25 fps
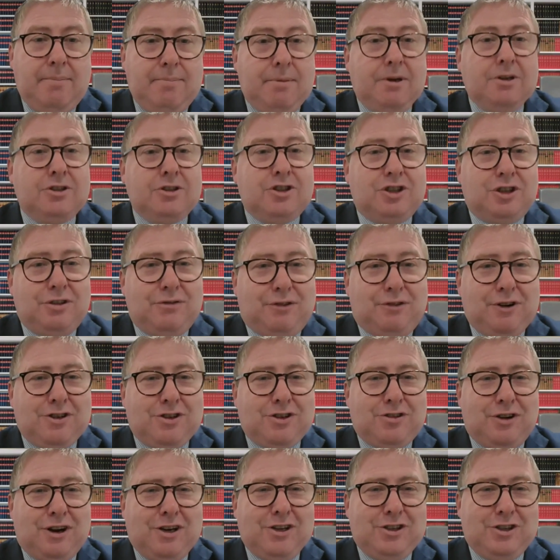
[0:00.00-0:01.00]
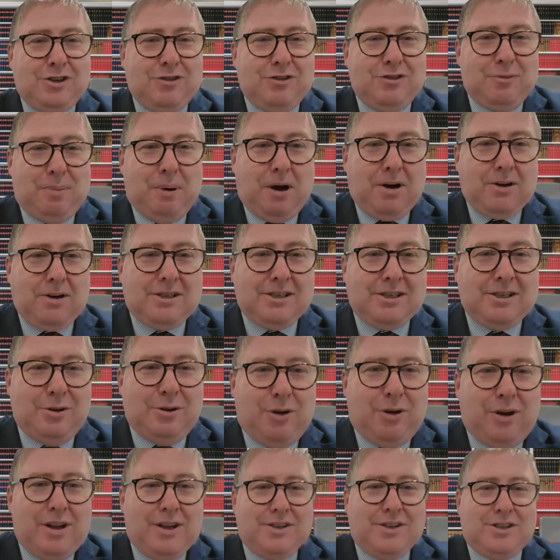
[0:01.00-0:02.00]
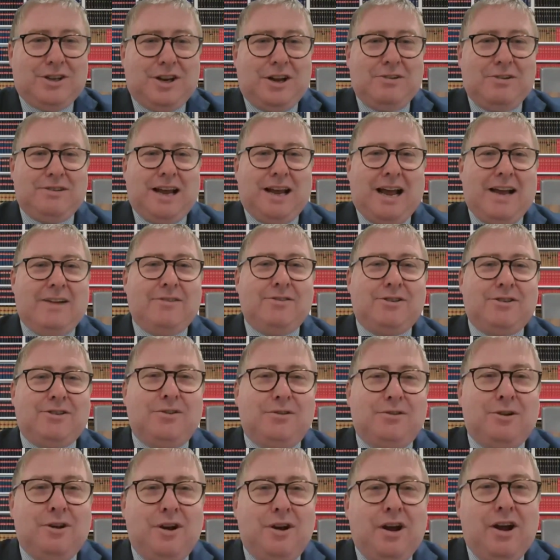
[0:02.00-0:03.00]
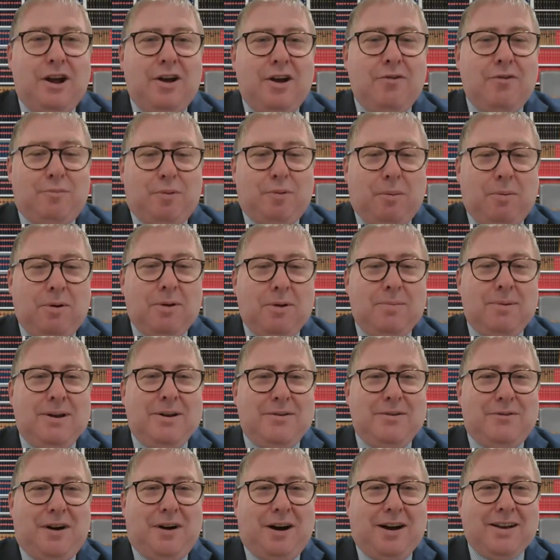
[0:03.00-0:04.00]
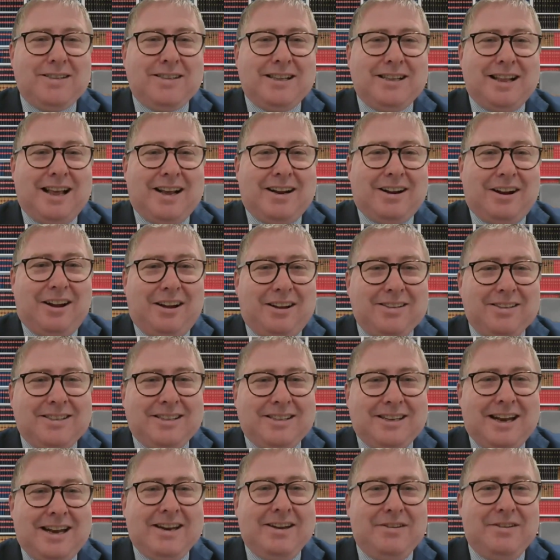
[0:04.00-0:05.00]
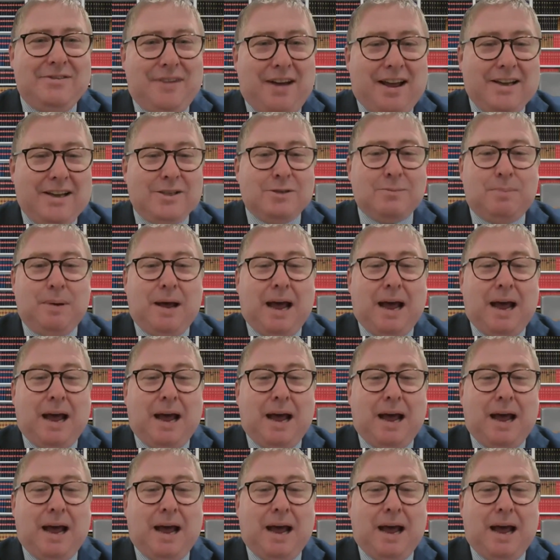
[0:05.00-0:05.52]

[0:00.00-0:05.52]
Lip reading: much to the frustration of the party's lawyers, no doubt, who have probably been advising their clients in any event,